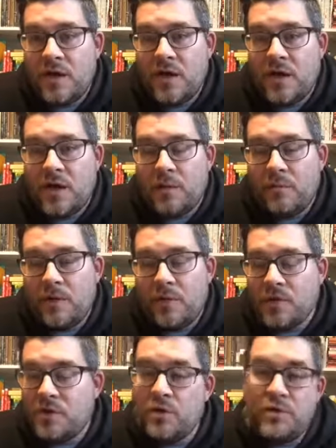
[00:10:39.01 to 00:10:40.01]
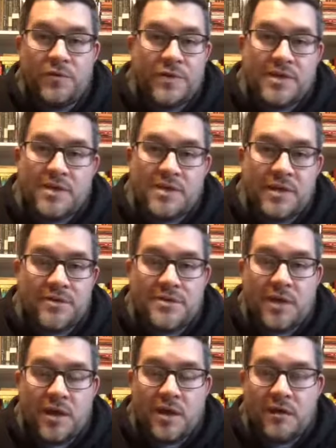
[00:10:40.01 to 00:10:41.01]
And we don't know the details
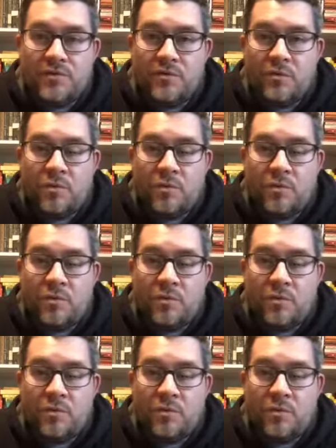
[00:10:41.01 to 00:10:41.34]
of